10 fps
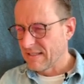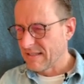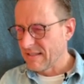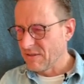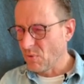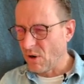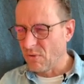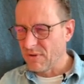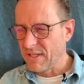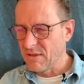You
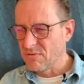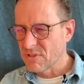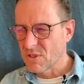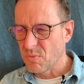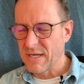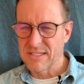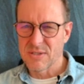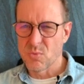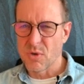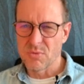only use
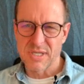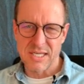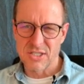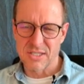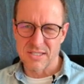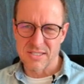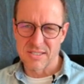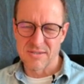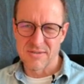quotations